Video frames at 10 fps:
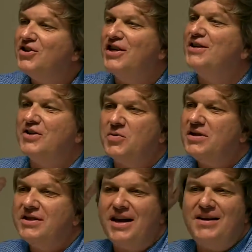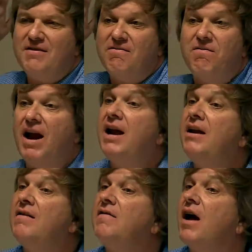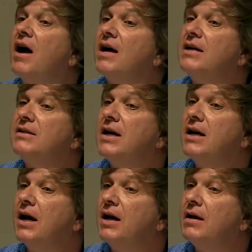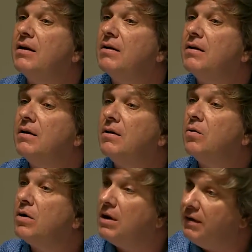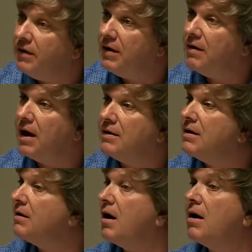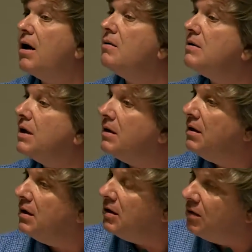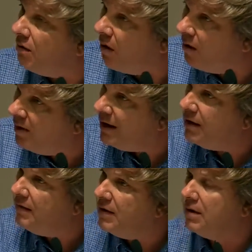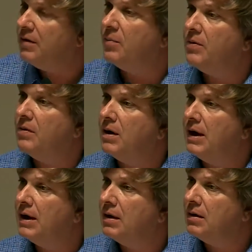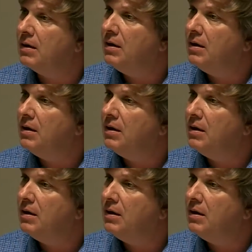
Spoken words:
Jesus would say, the reign of God is at hand. We're living in that. Thich Nhat Hanh would say, you're already living in the pure land.